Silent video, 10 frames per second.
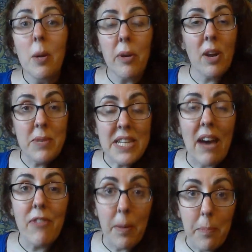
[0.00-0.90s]
But I would
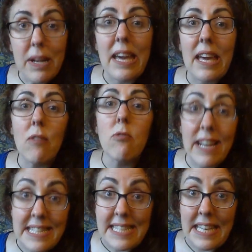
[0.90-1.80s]
have that playing
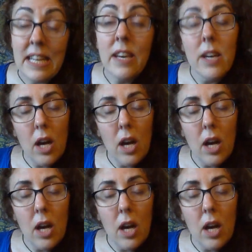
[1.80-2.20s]
ready